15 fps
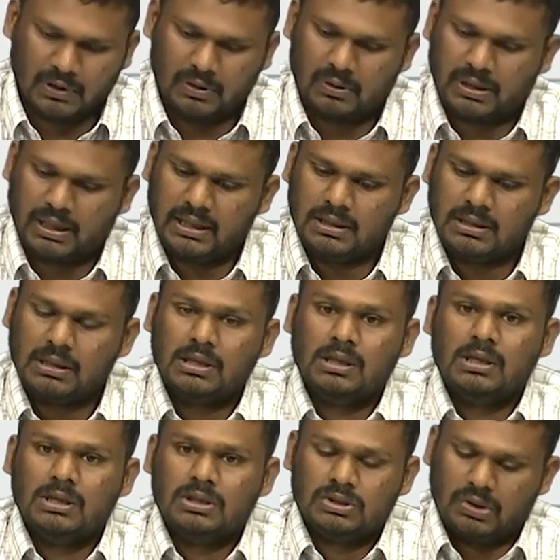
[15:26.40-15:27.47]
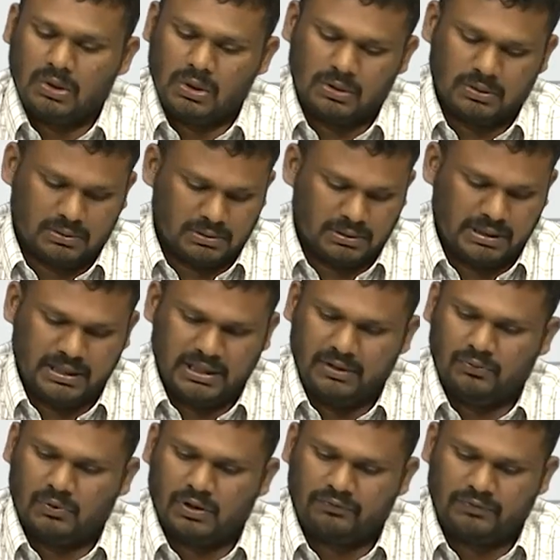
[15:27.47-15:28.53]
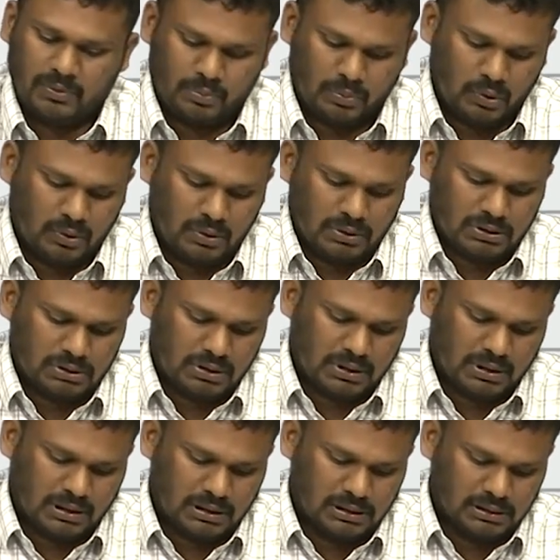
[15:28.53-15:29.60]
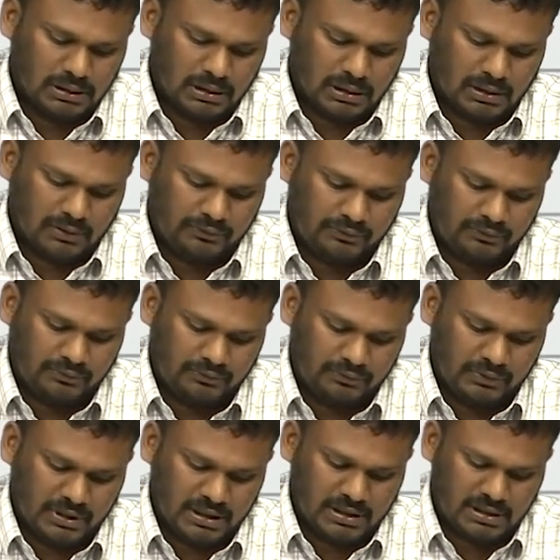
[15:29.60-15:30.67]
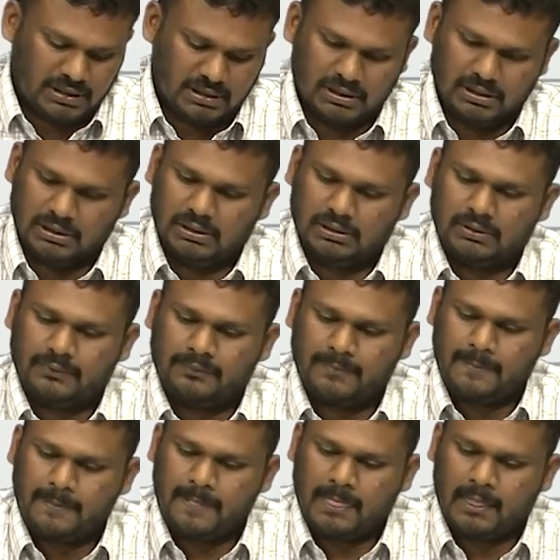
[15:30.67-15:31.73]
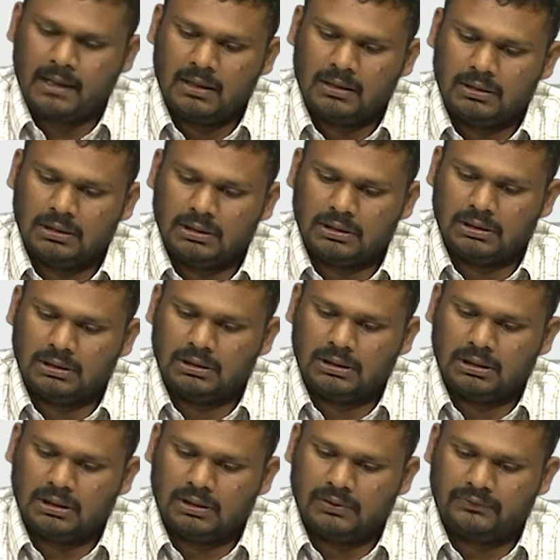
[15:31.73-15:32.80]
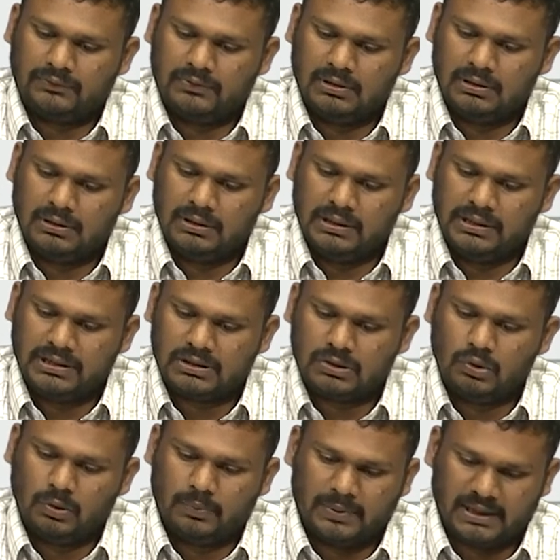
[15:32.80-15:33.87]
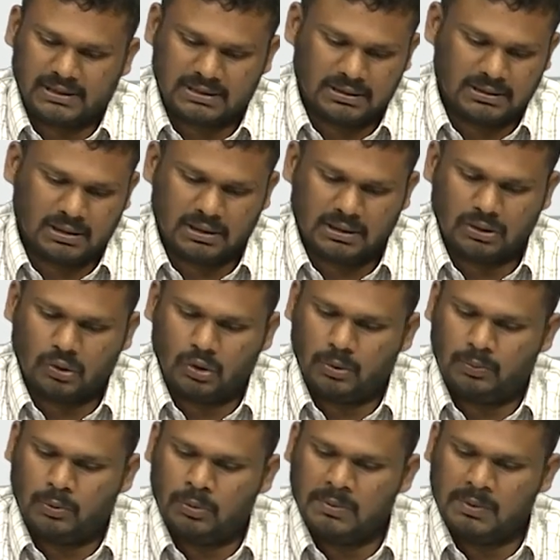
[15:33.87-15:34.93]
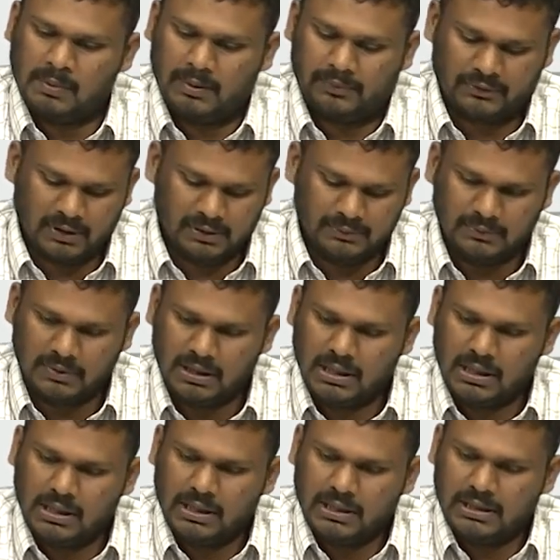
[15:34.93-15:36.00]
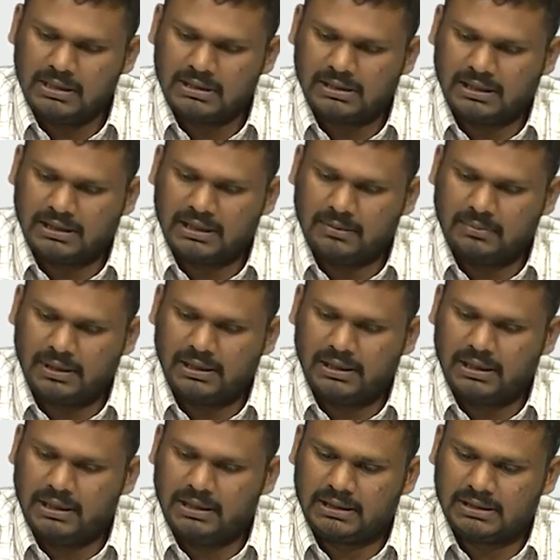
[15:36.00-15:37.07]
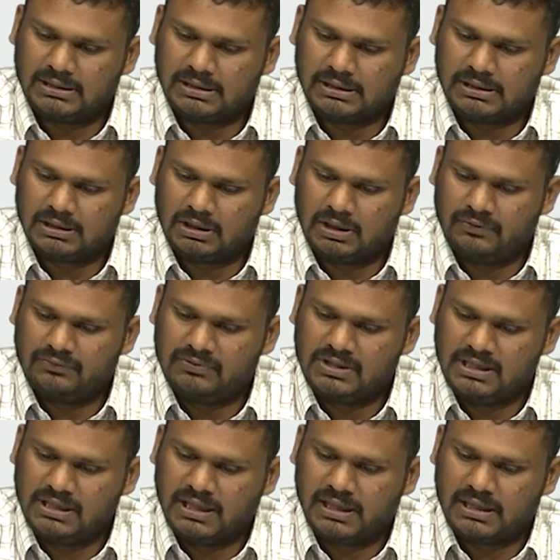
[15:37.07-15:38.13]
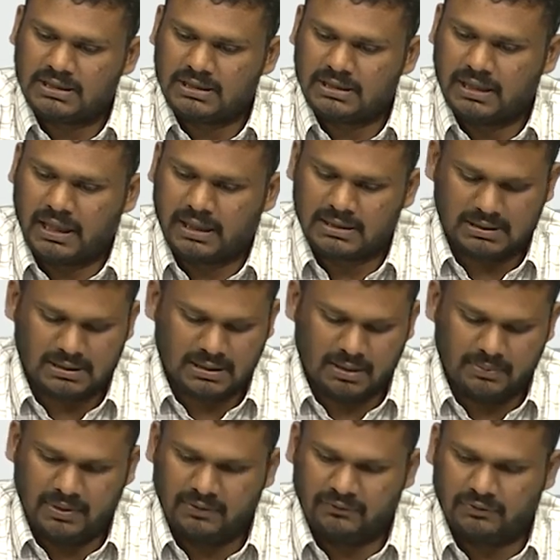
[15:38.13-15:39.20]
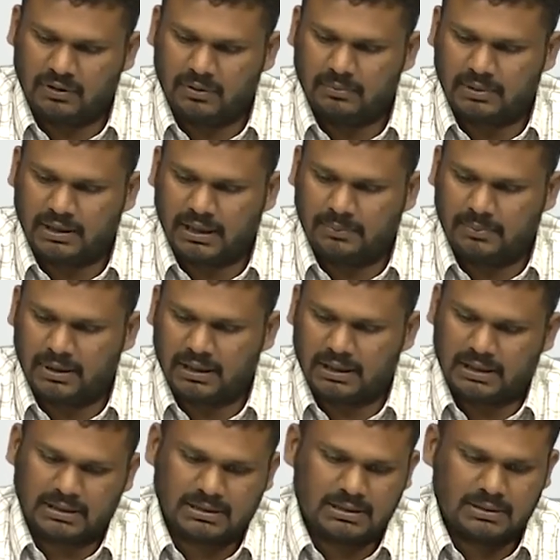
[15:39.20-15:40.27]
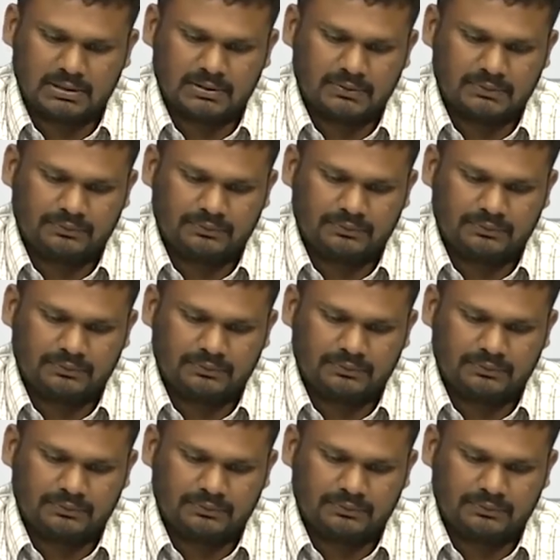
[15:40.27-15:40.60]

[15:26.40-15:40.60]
Okay. So, indeed what we proved, so the kernel of this uh, the kernel of this group action or the group homomorphism is nothing but intersection of gx, x coming from capital X.